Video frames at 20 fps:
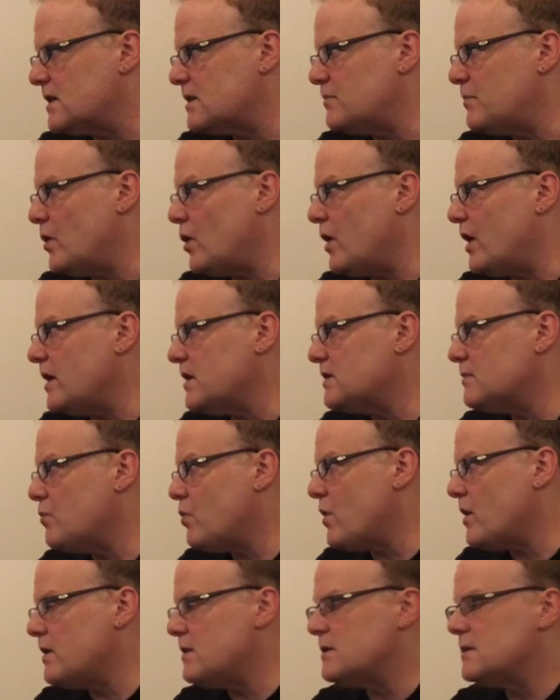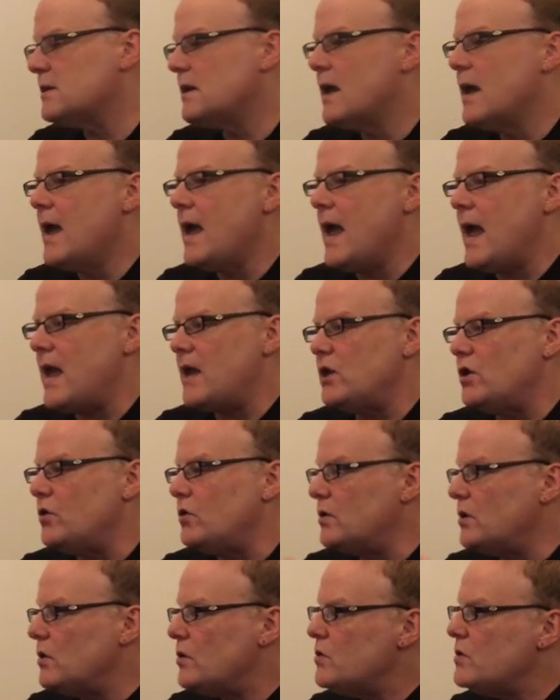experience points, and
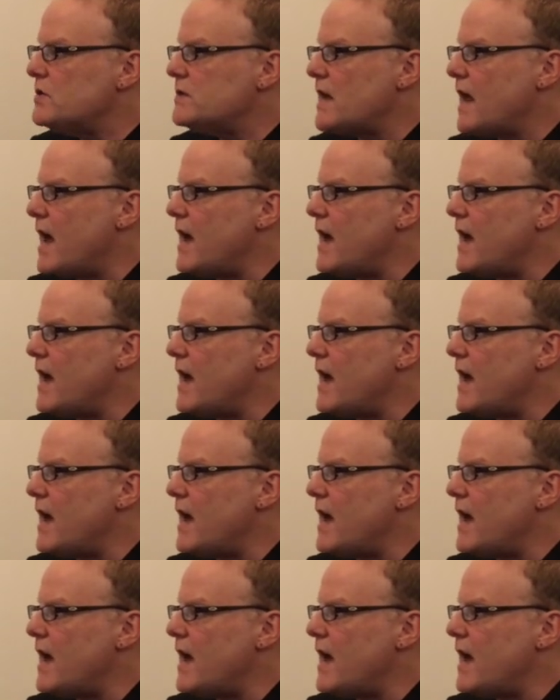you use